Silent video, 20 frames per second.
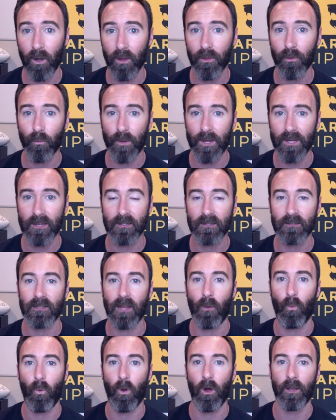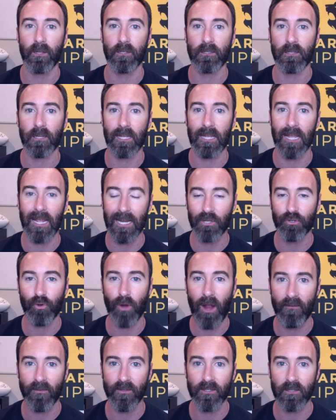of the reasons I wanted to get
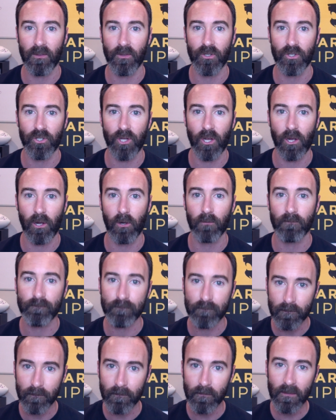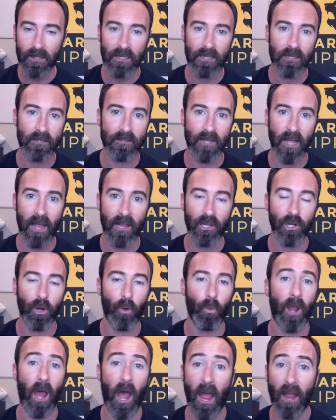Travis on the show. Is that, when
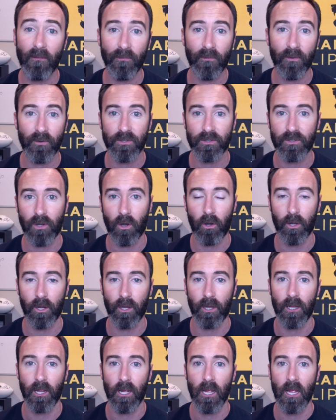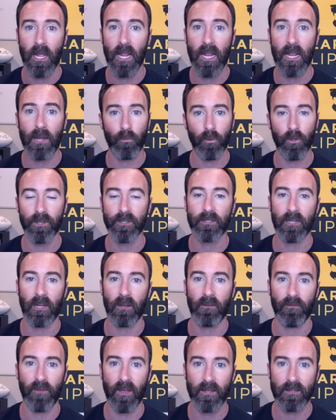I first started in real estate
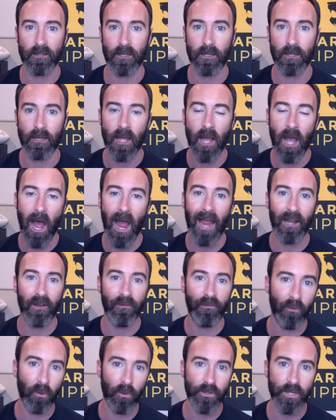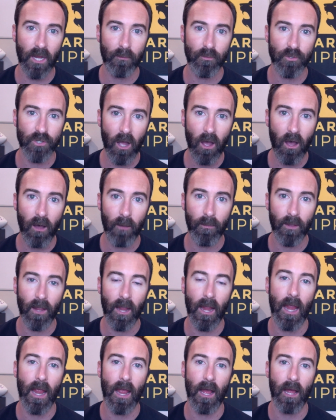investing, I had a full-time job.
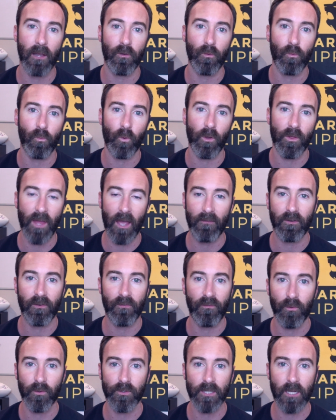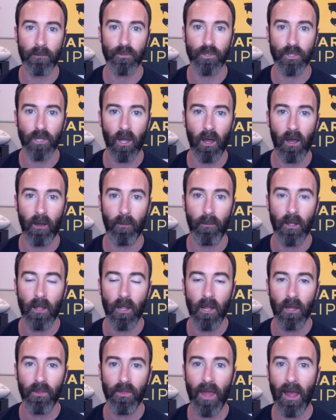And with having a full-time job,
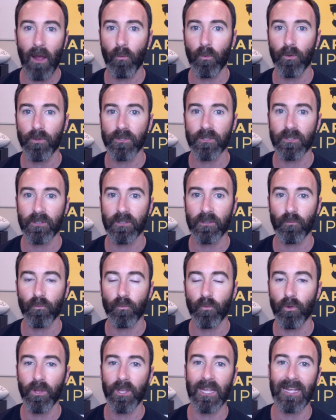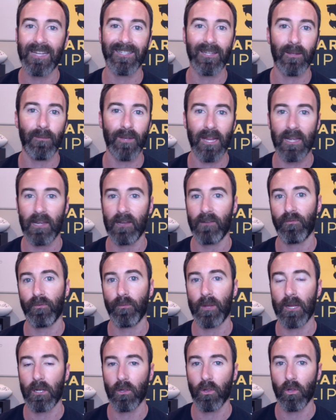that was really intimidating for me to
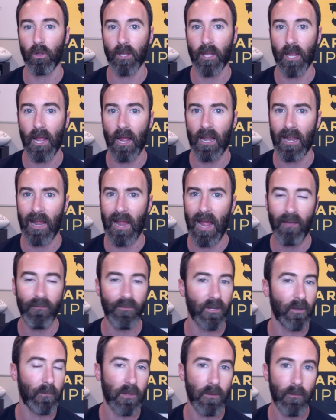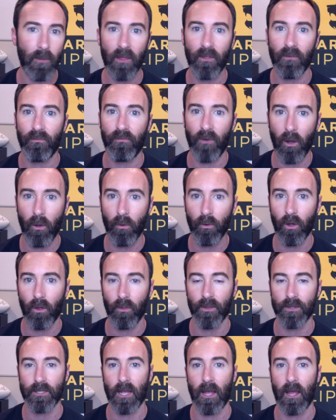look at having to be by the phone all the
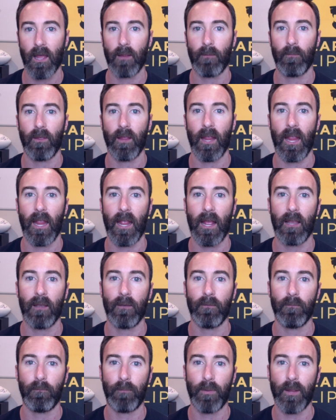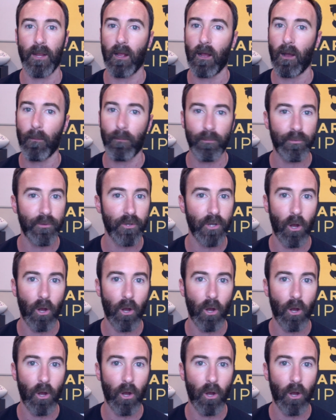time and pick up,